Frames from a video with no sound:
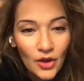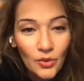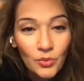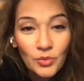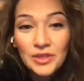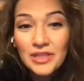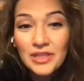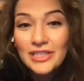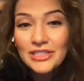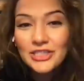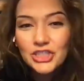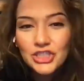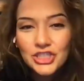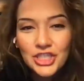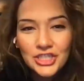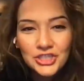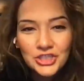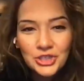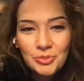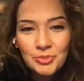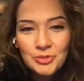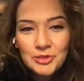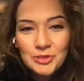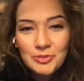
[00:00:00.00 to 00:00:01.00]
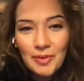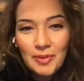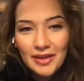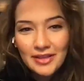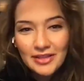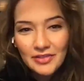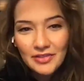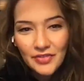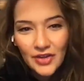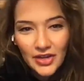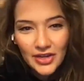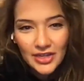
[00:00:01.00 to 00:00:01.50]
Would this change your
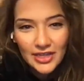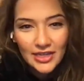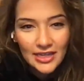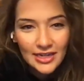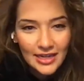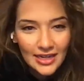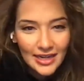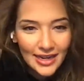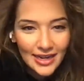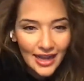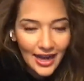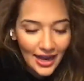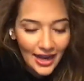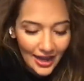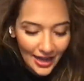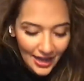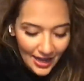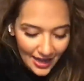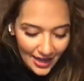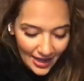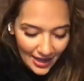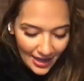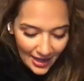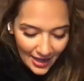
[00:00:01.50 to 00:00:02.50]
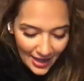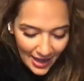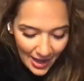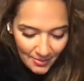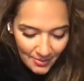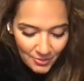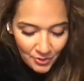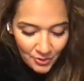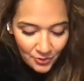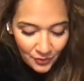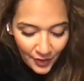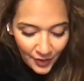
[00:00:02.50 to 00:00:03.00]
perspective on it? Uh,
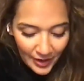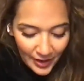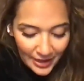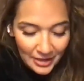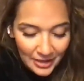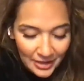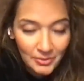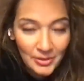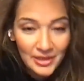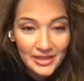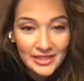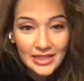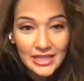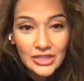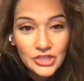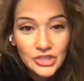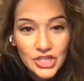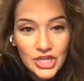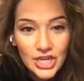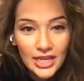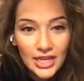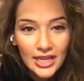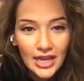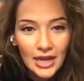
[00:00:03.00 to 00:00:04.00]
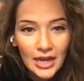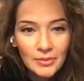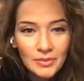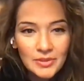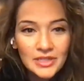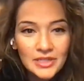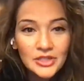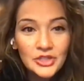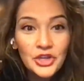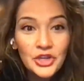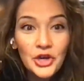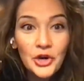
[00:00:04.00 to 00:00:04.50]
I'm a fucking metiche. I'm a
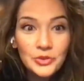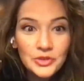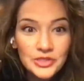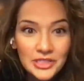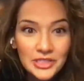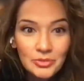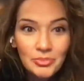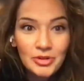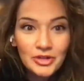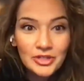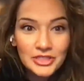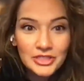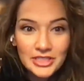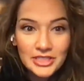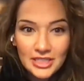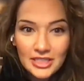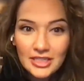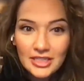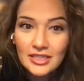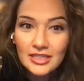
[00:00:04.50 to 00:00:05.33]
nosy person. I